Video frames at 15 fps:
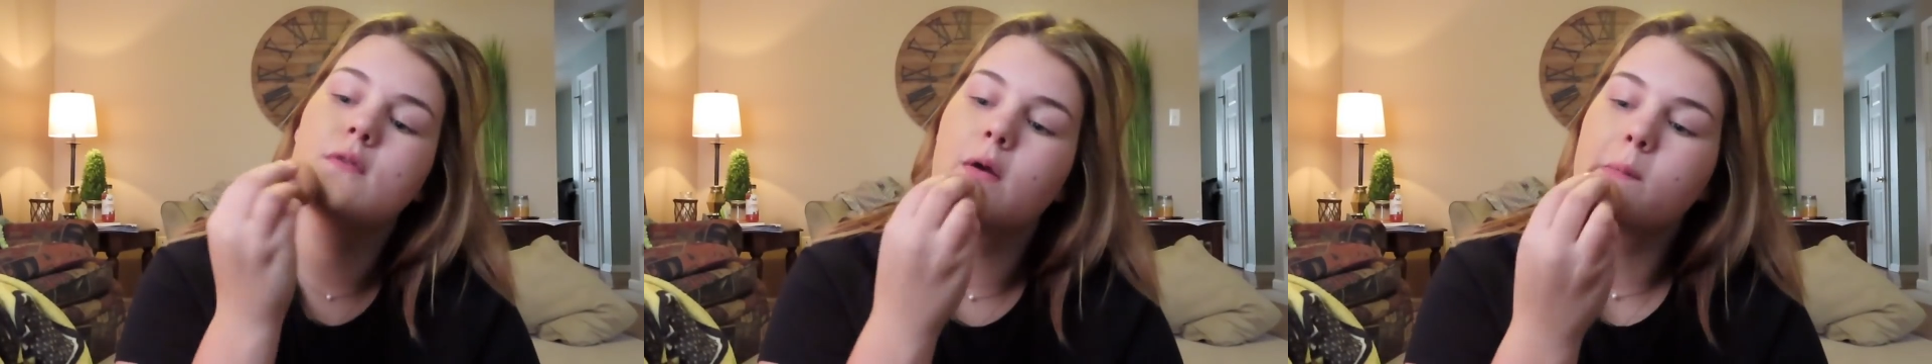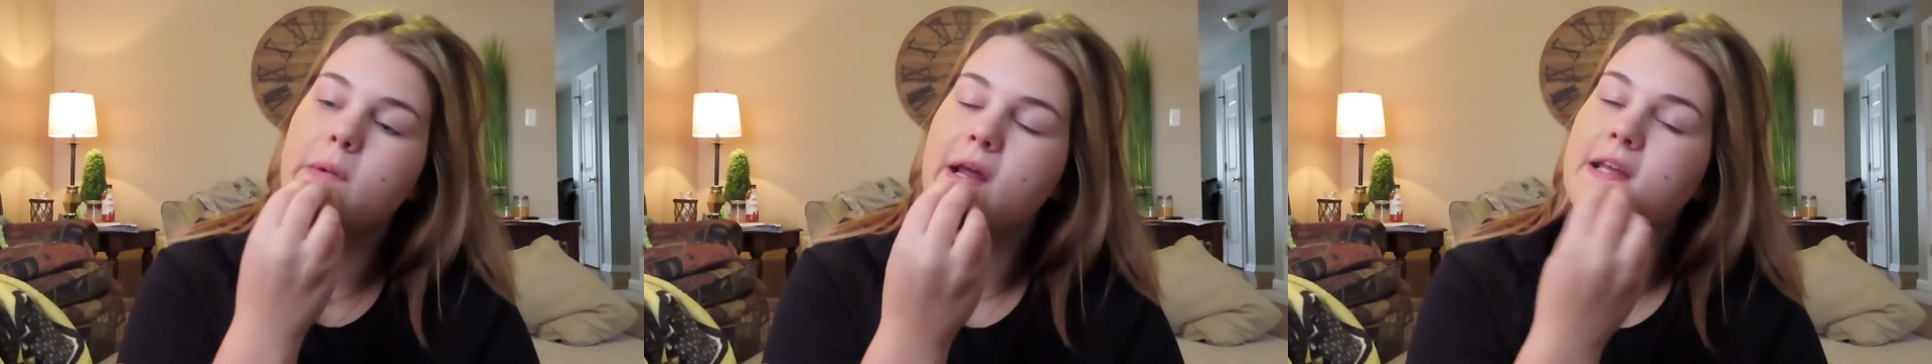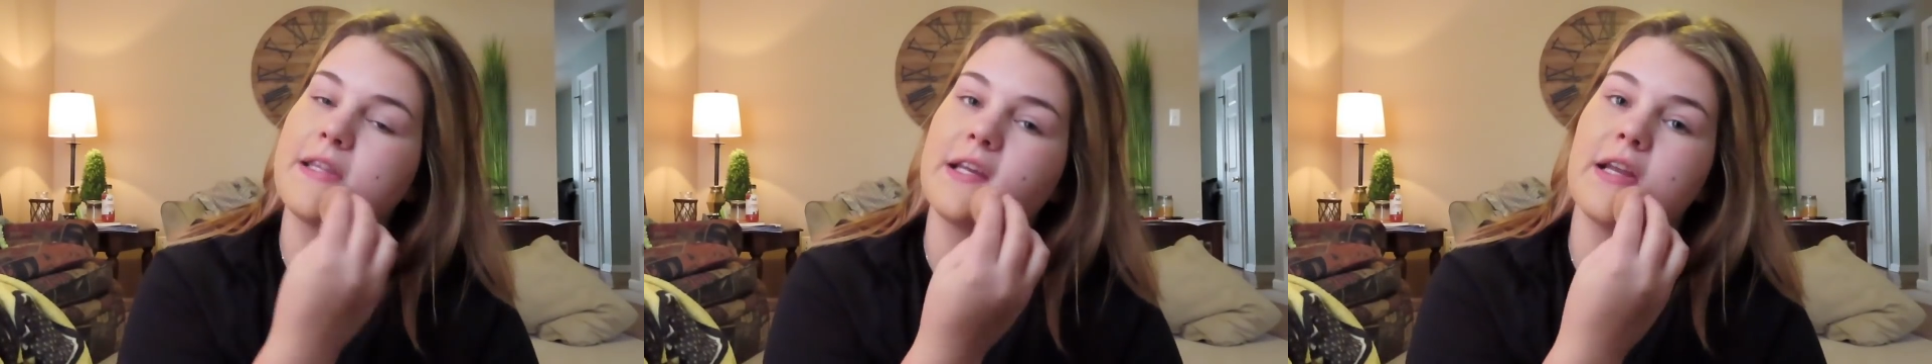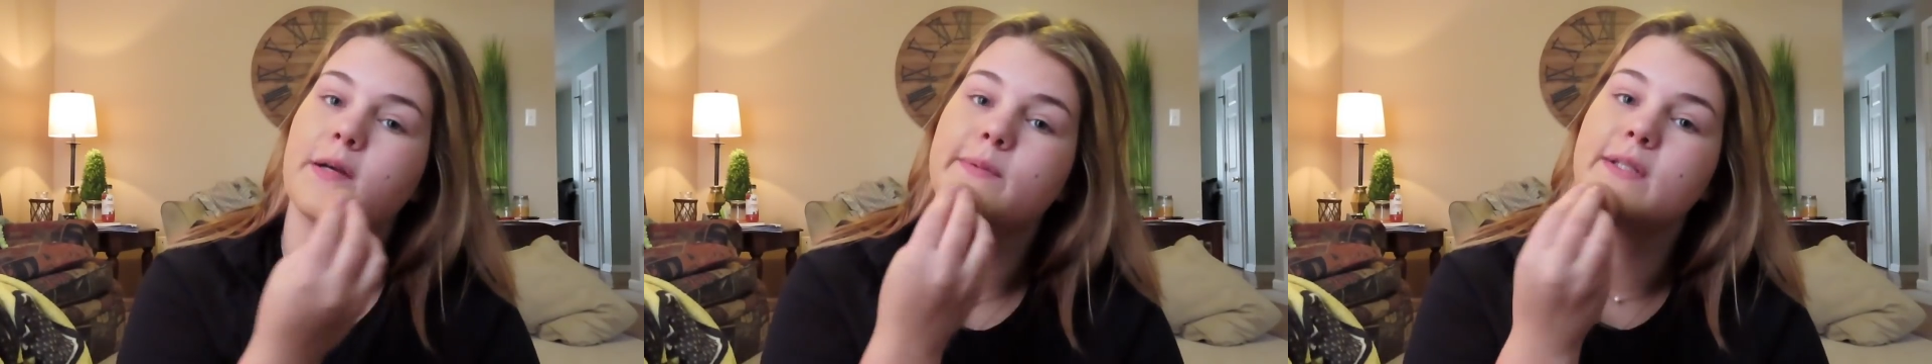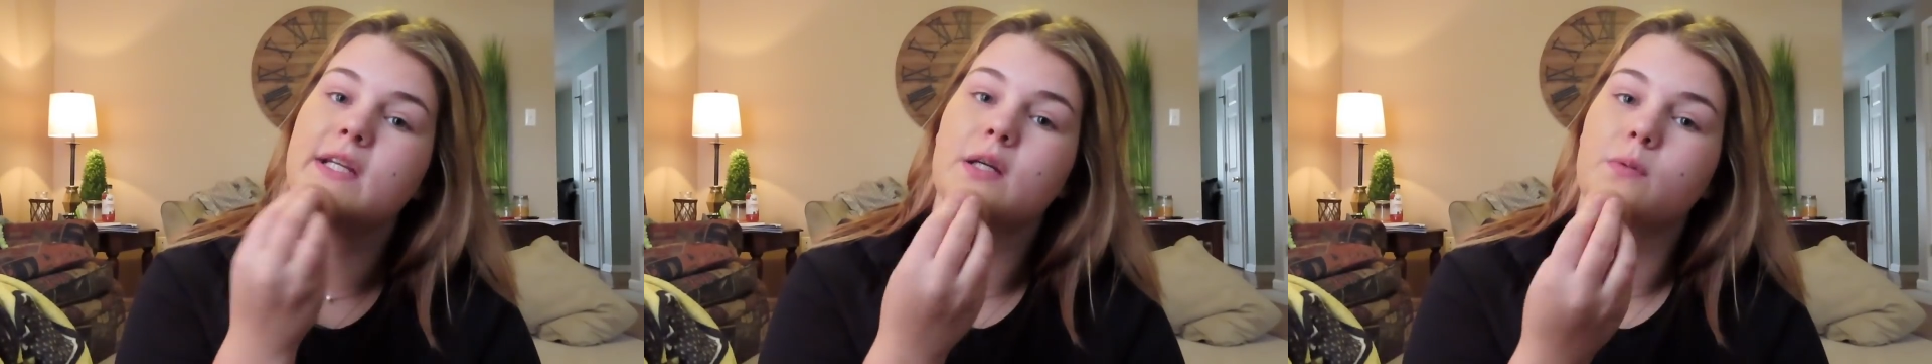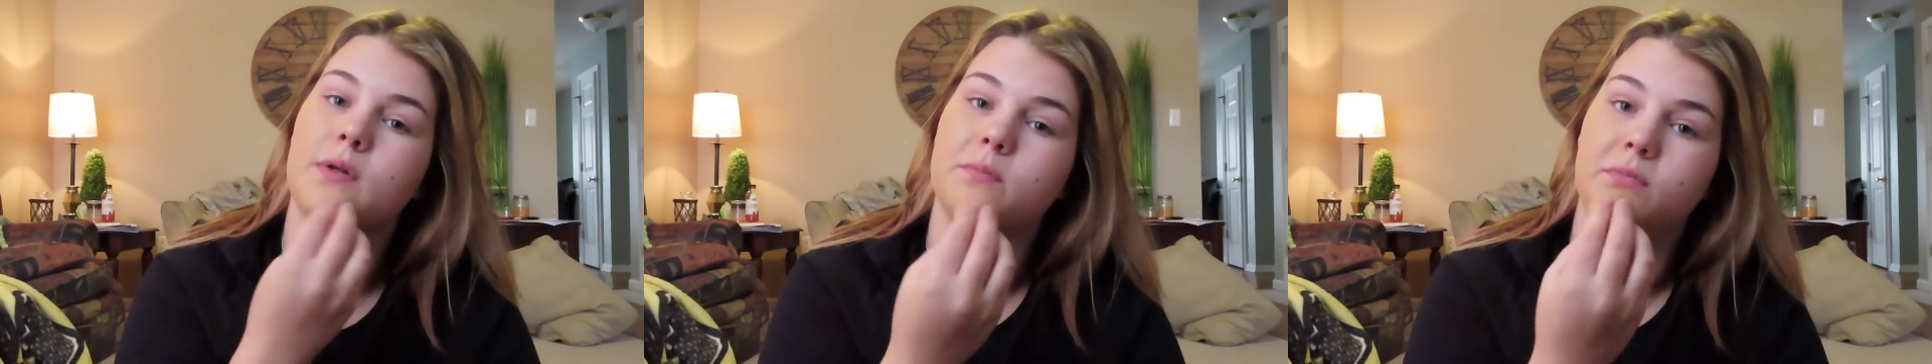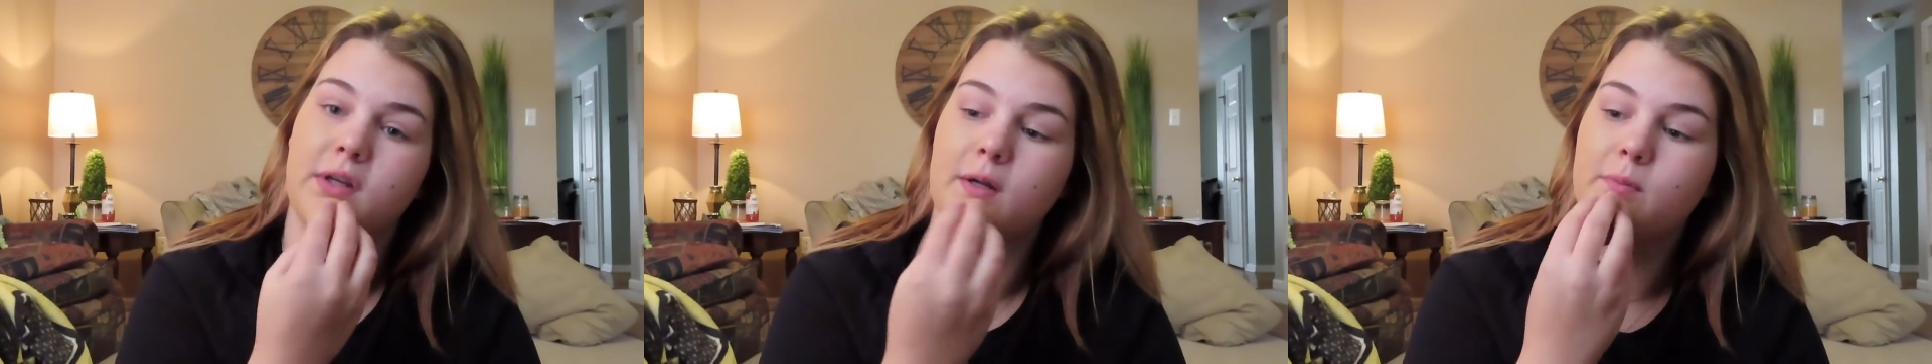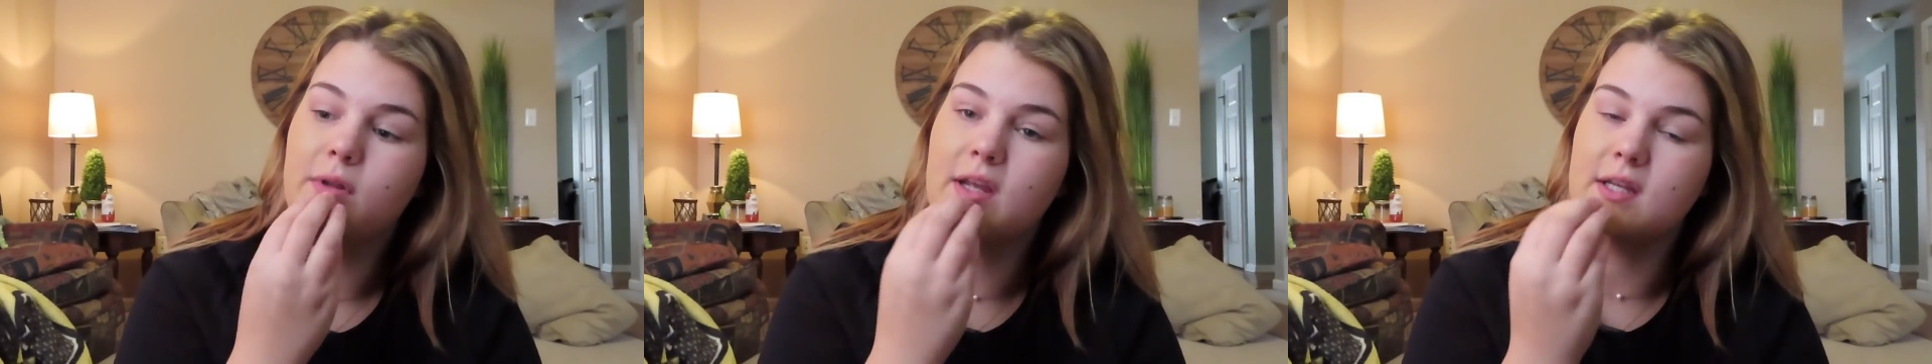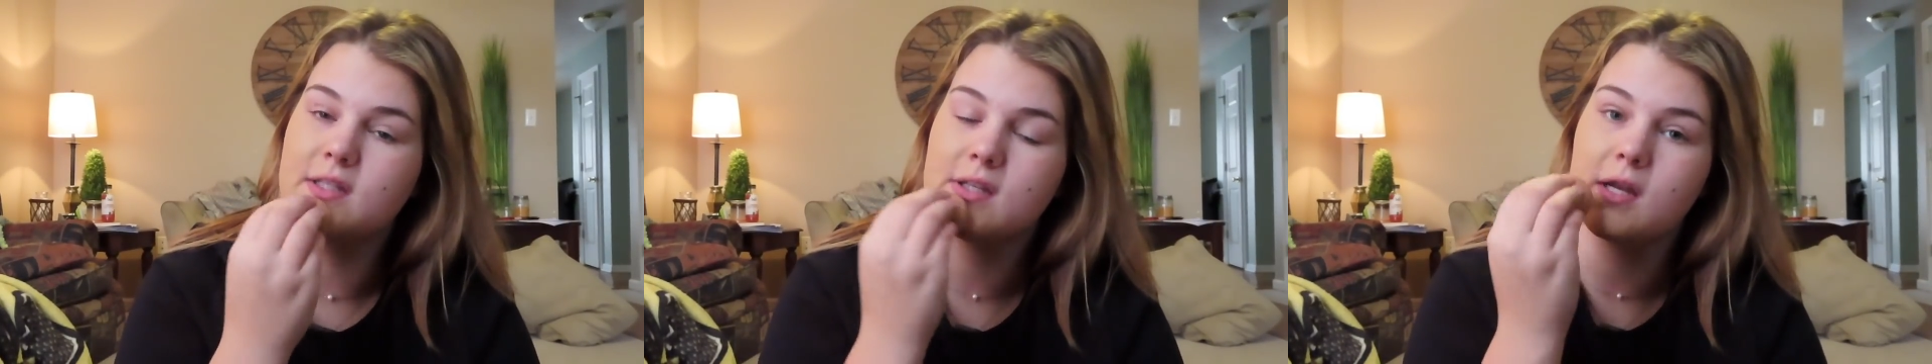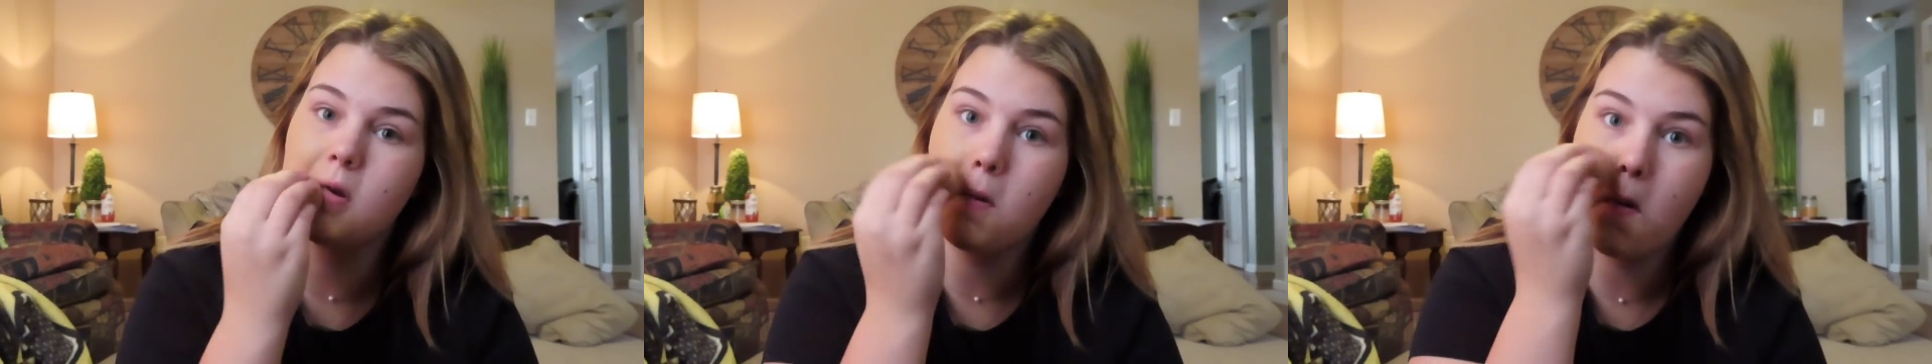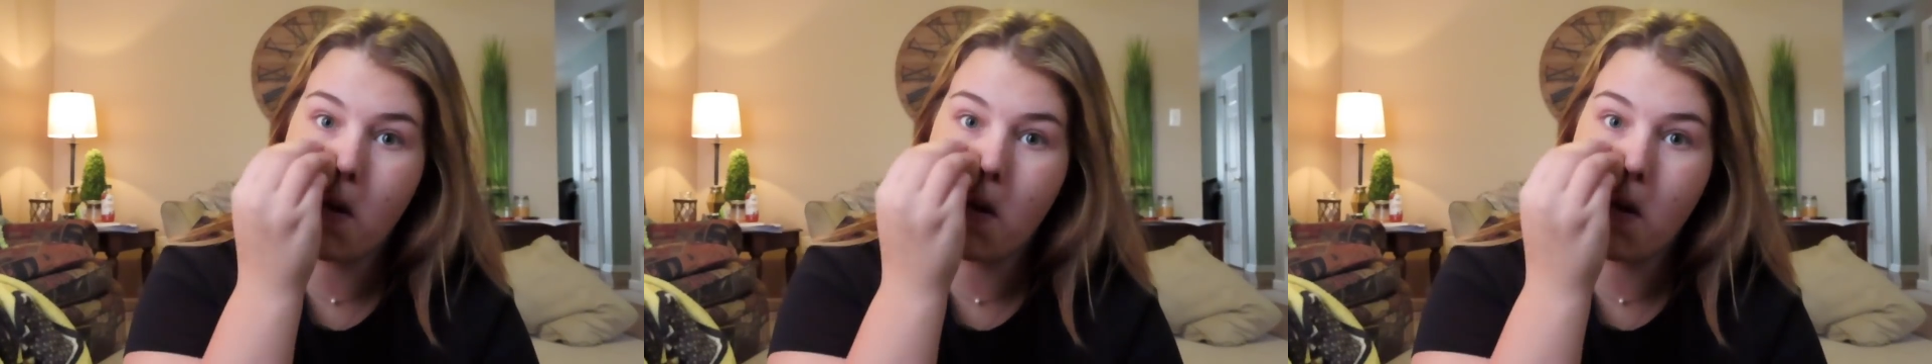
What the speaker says: I'm gonna have to get up and get one, but I'm lazy.